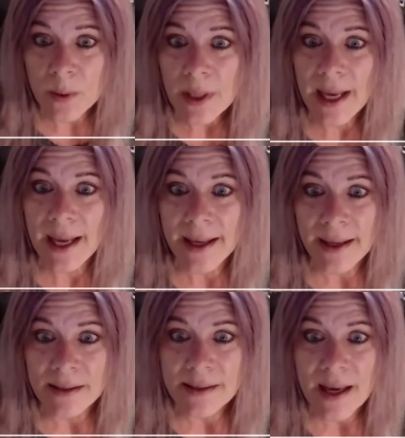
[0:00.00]

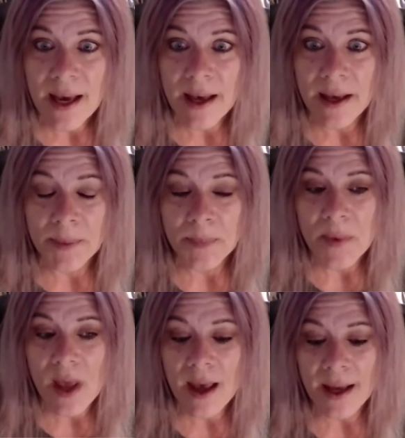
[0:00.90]
and
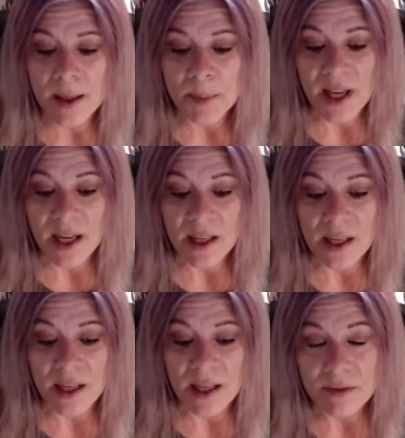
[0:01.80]
I am a
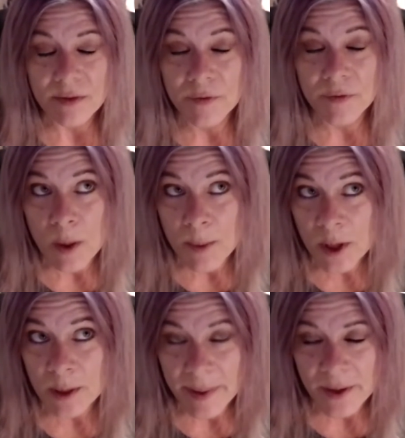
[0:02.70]

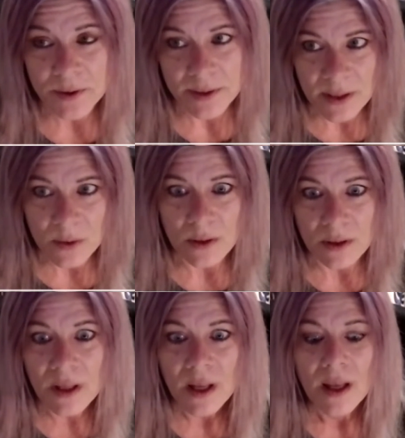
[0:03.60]
former paralegal
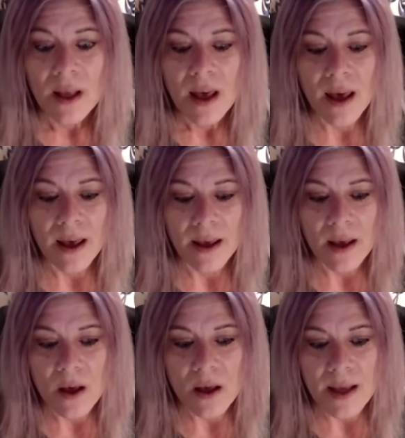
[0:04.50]
uh,
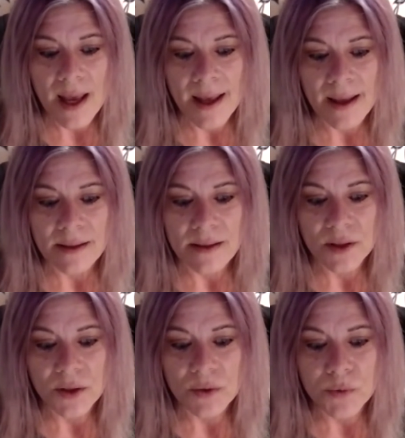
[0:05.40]
and
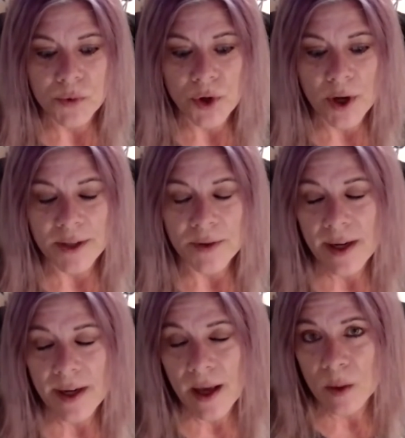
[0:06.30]
trying
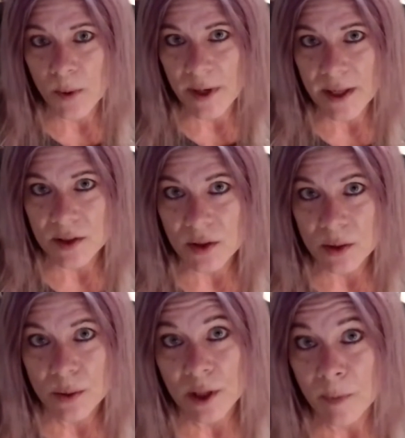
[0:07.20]
right now to break into the
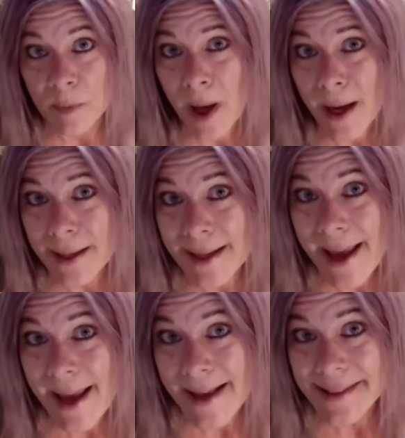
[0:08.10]
world of
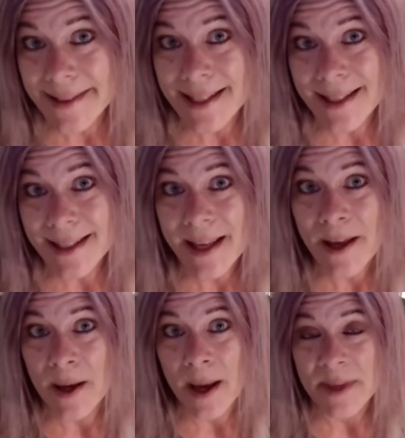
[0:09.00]
podcasting.
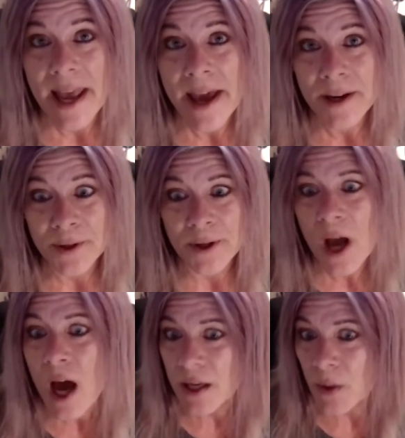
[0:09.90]
I'm an editor, an
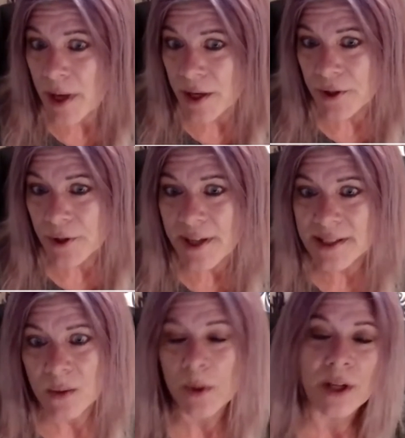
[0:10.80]
audio editor. I did
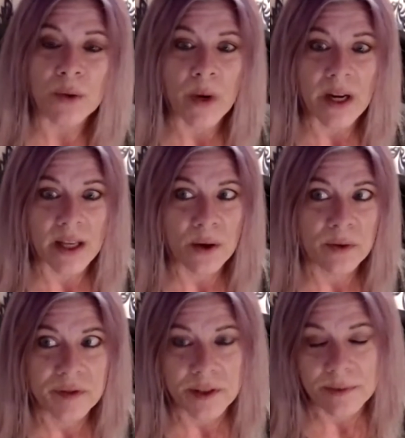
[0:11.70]
work in radio
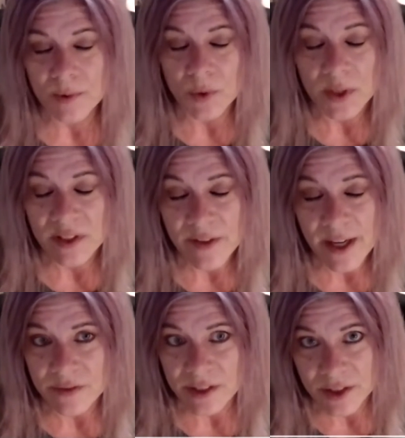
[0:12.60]
for
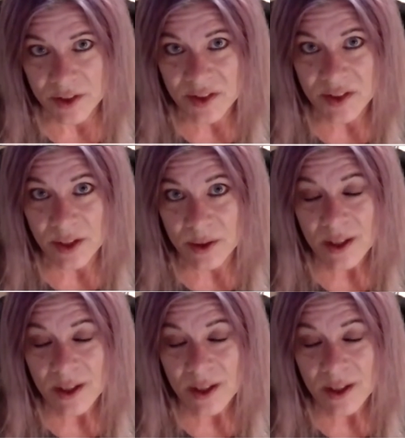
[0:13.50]
25 years, so